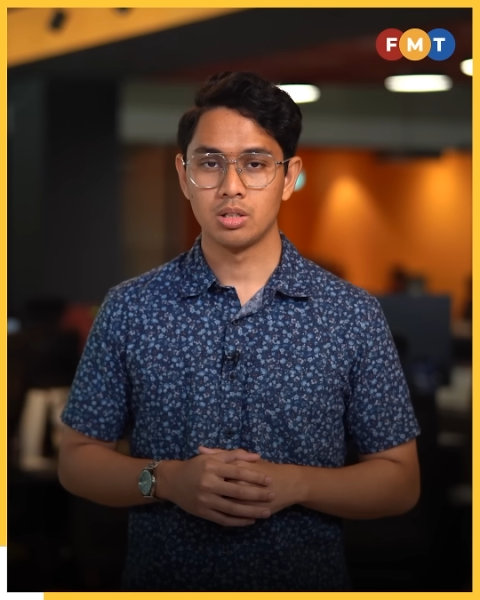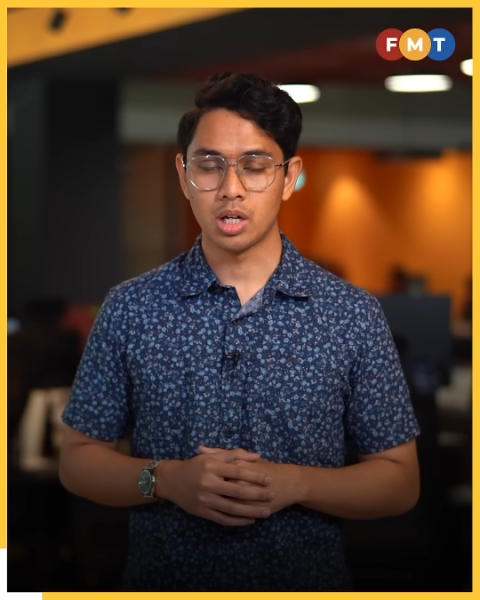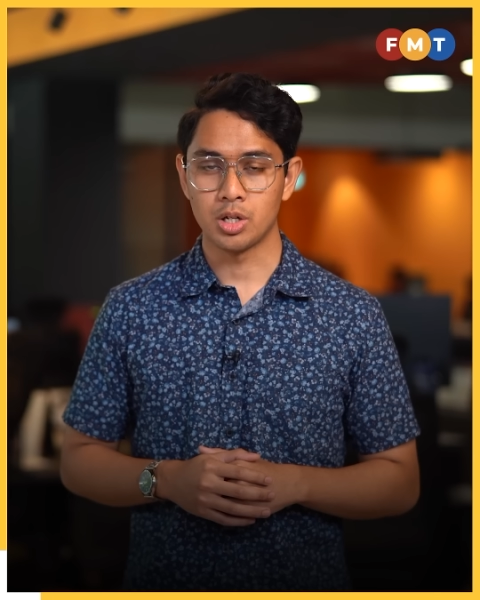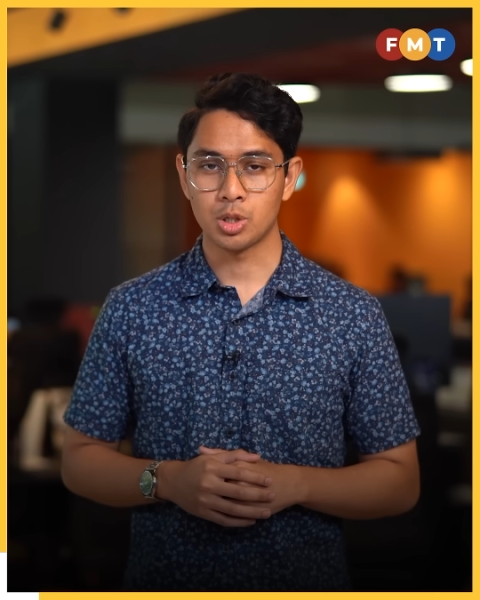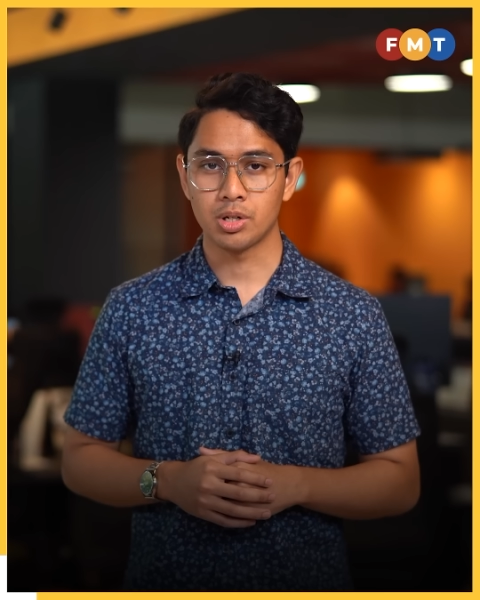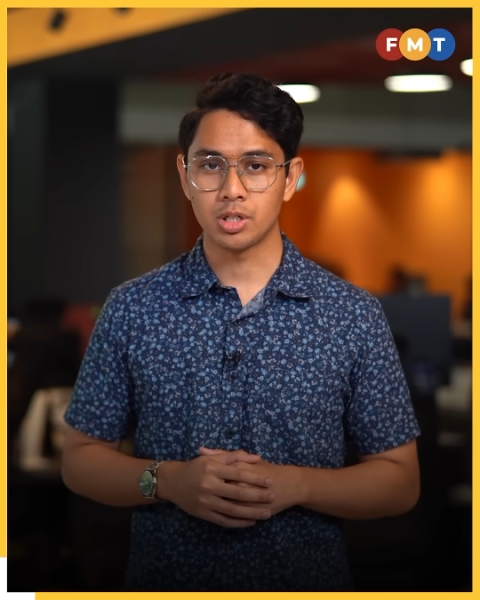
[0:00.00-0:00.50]

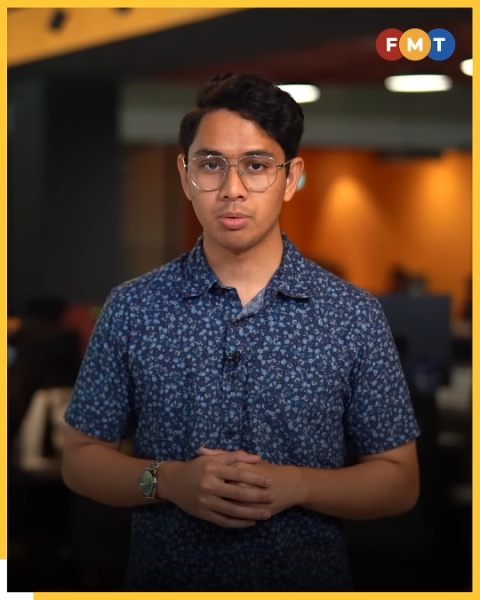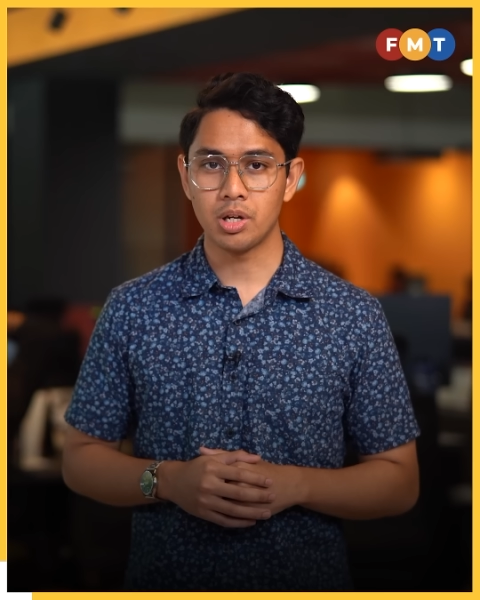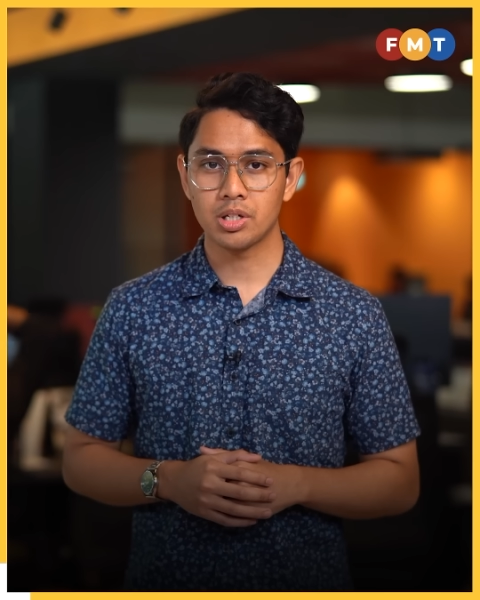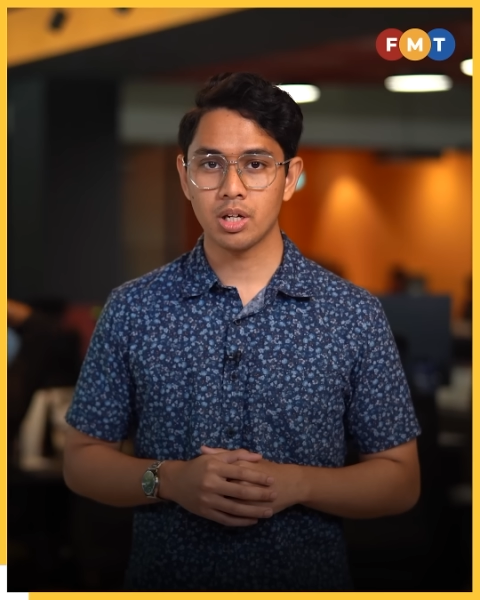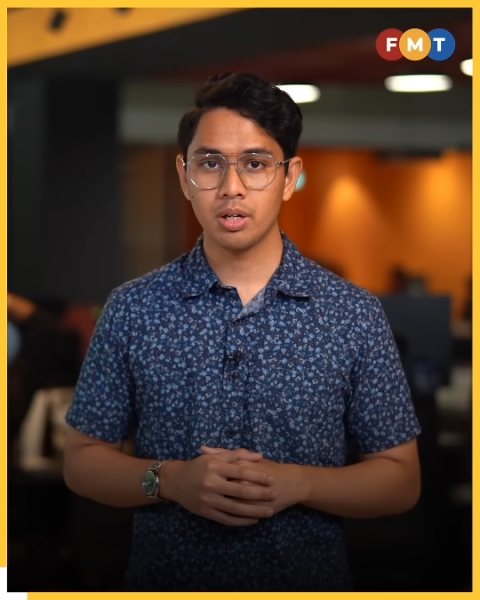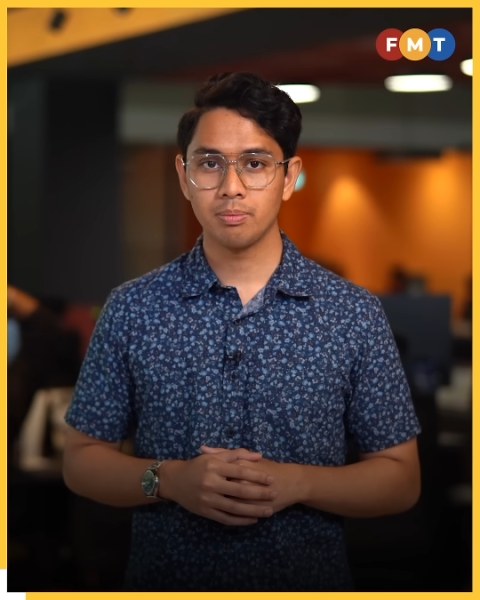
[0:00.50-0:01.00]
Danish
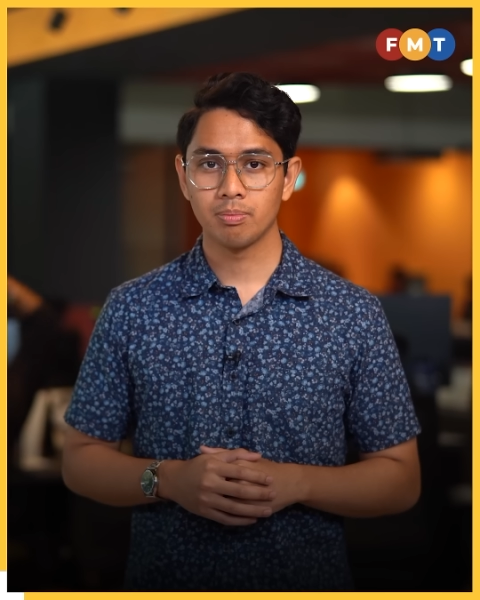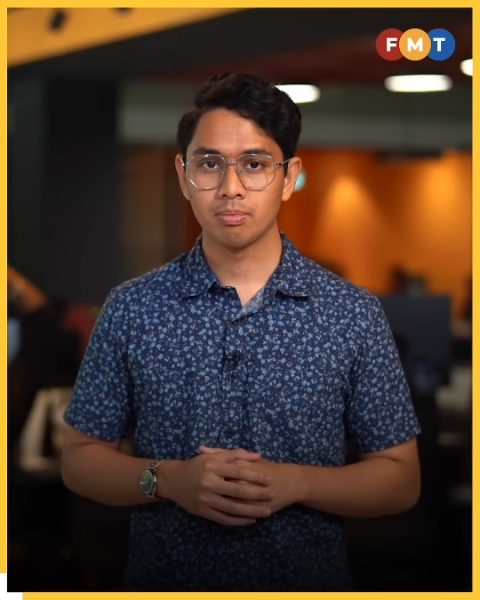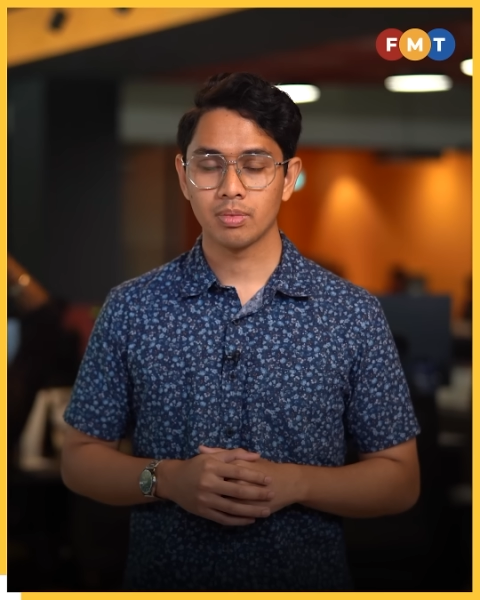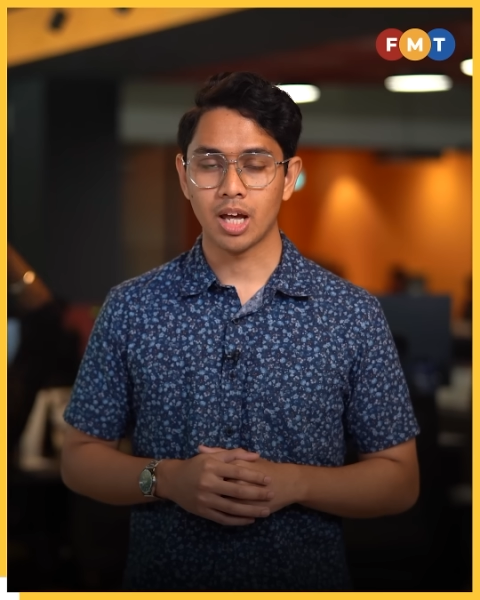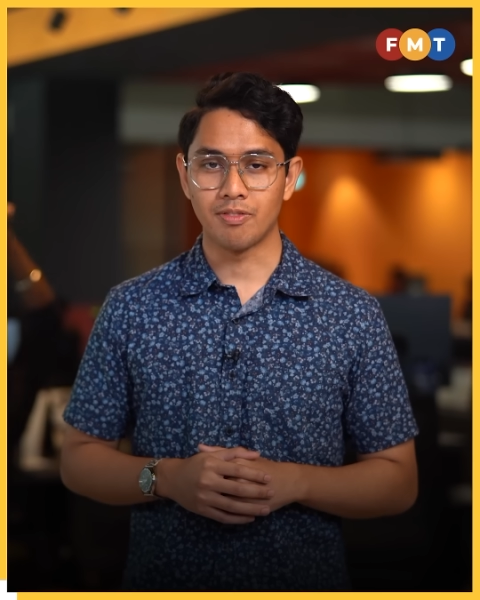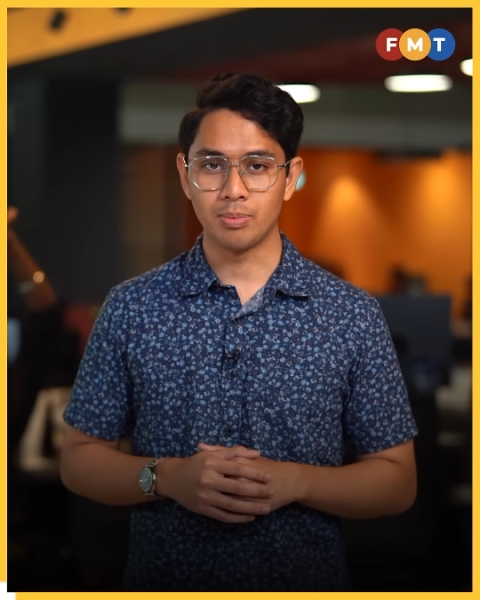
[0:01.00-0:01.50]
Rajariza,
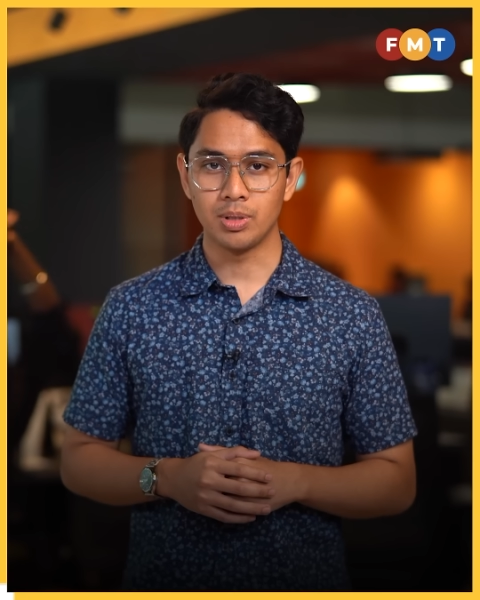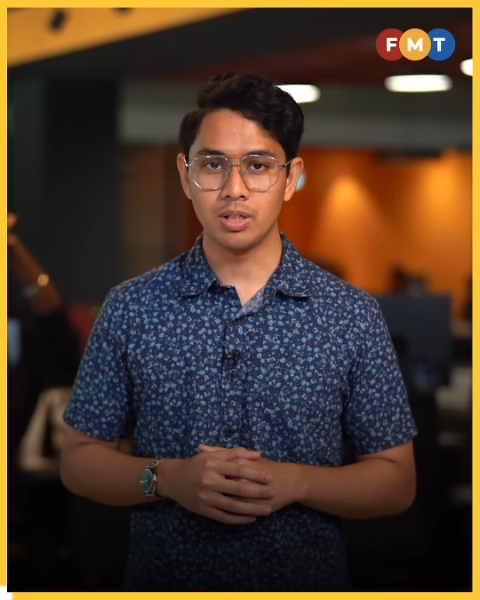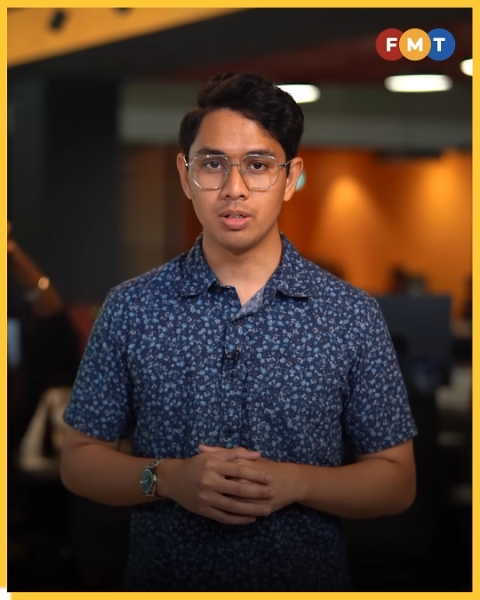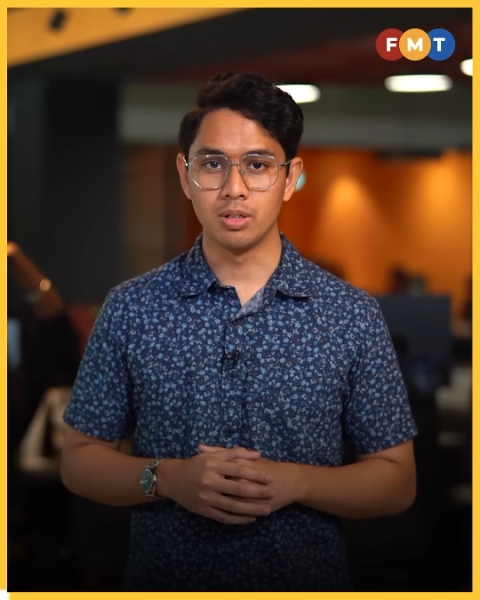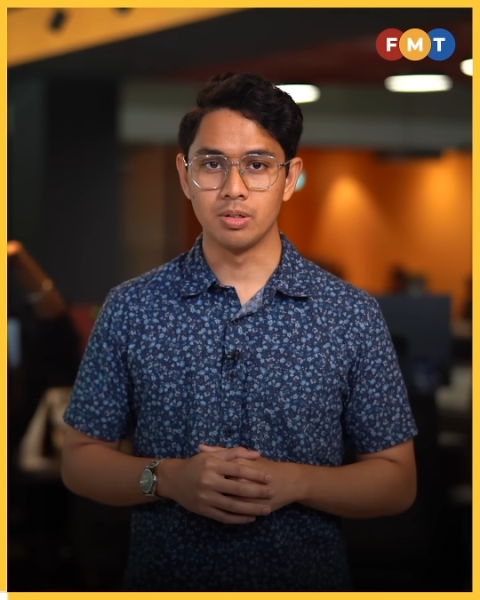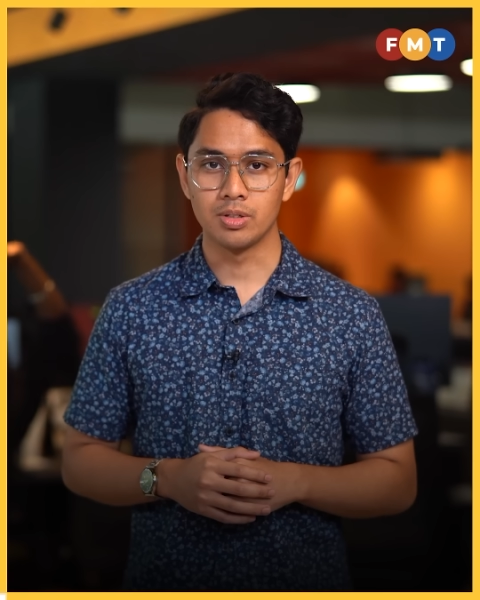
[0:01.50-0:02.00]
FMT
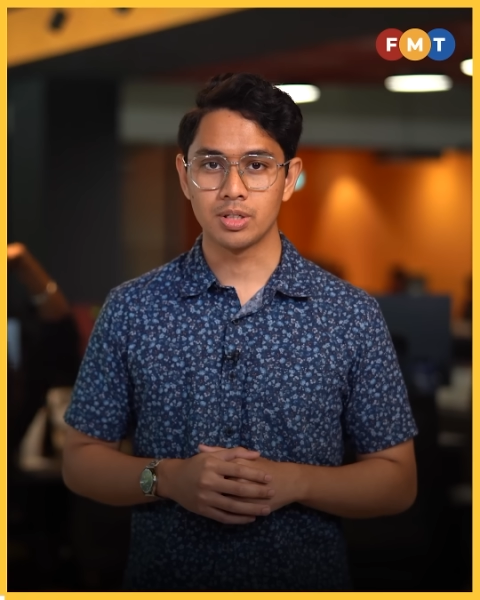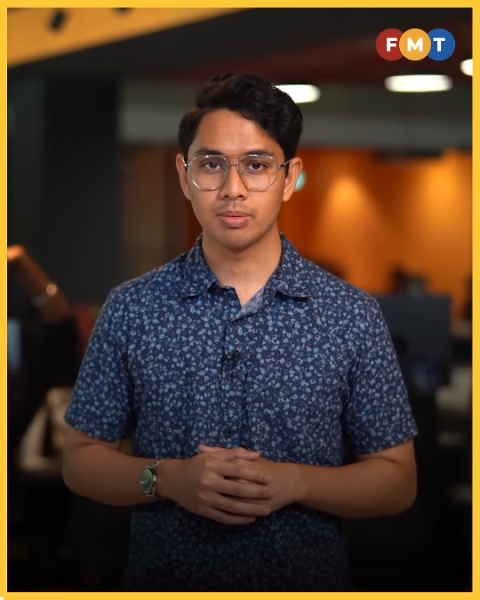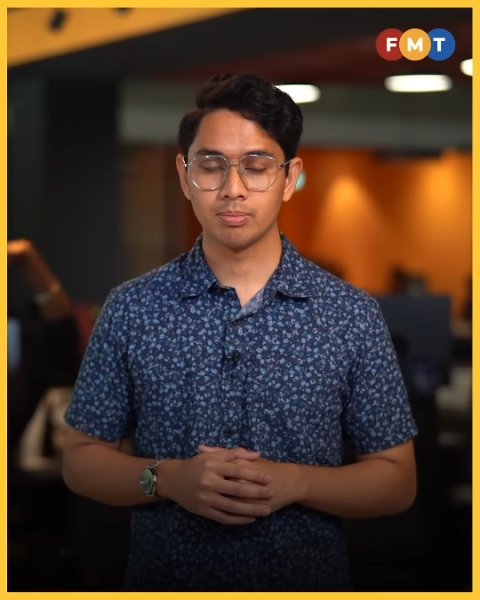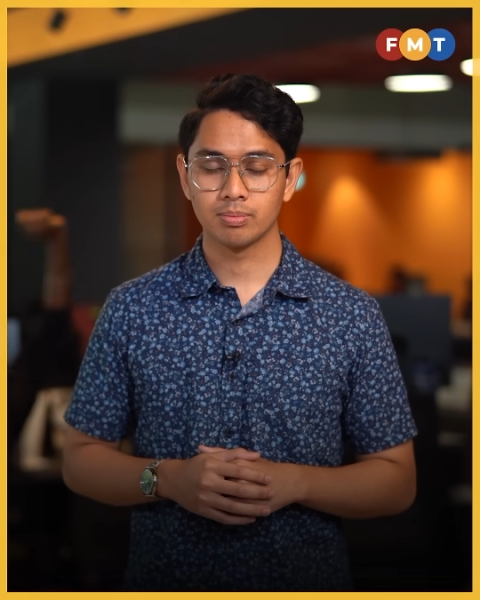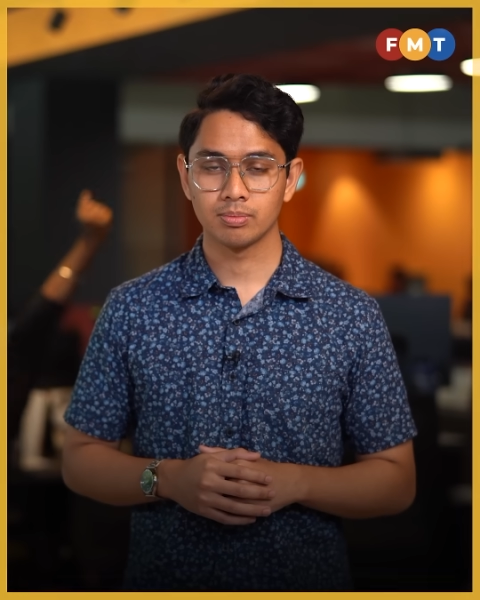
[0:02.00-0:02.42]
News.